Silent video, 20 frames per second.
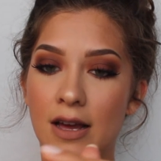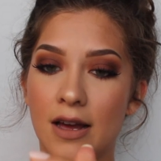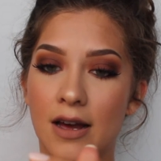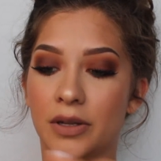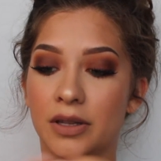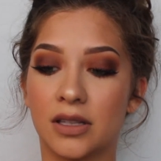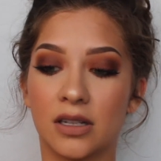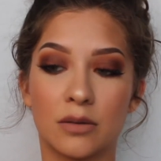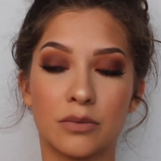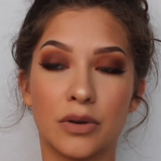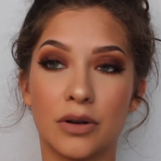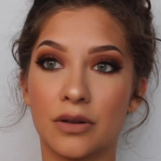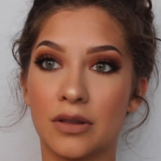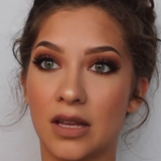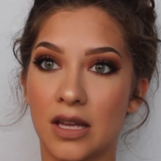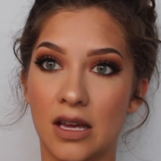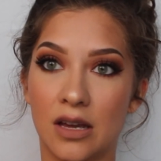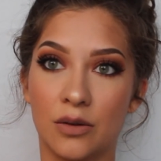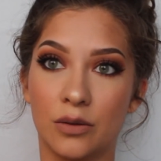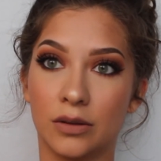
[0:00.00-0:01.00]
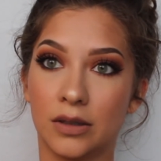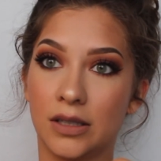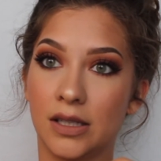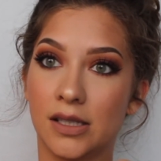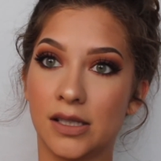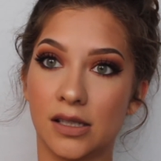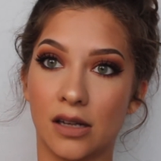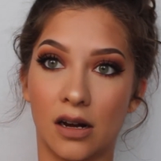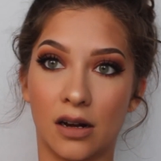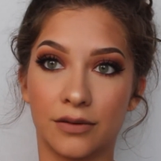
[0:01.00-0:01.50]
but they're both equally
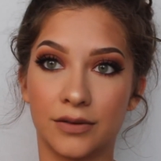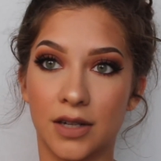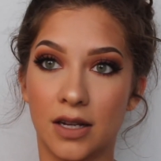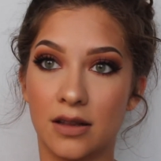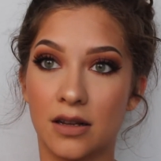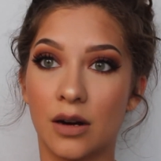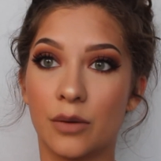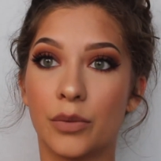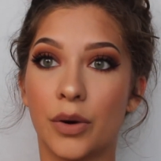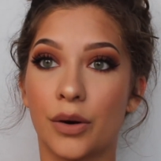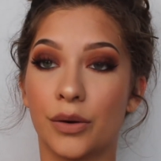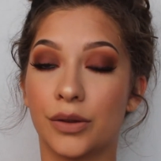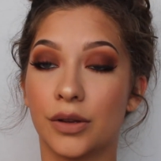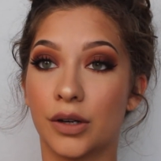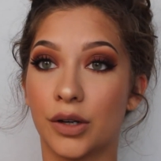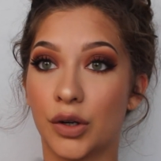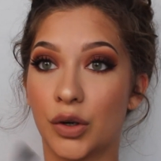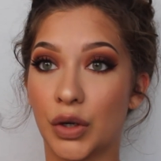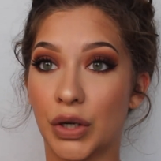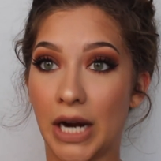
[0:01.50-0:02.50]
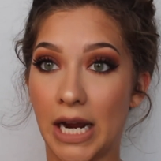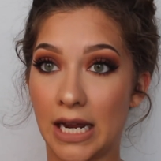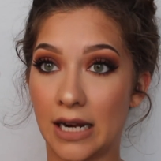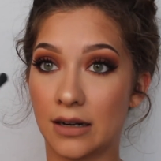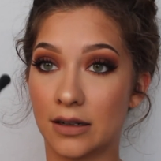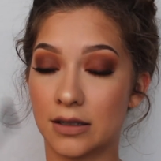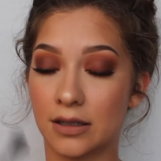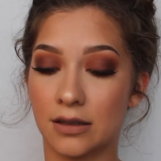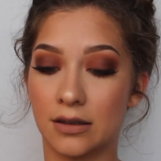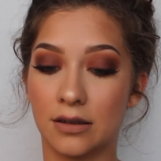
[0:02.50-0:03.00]
soft, and they're both
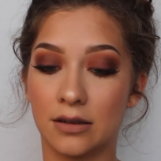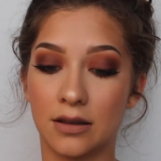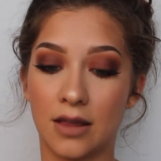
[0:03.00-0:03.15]
great